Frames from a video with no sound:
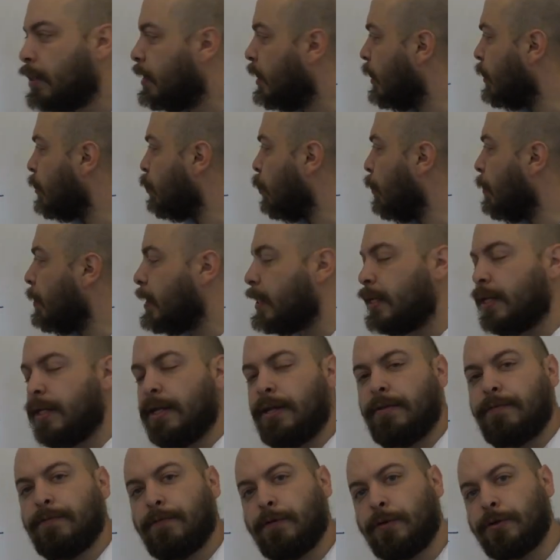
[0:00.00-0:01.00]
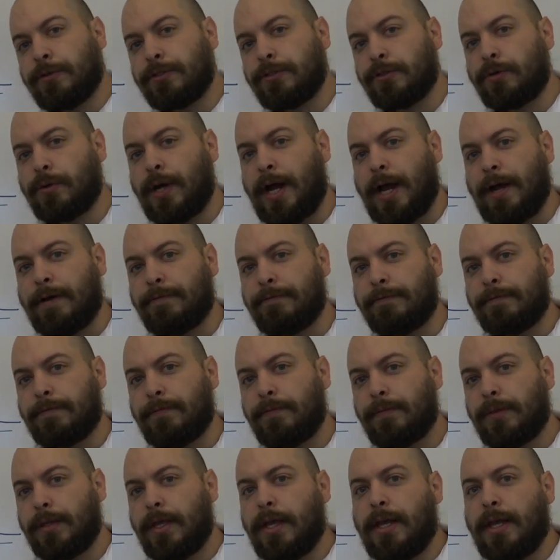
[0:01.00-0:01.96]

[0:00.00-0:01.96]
This would be an inverse graph.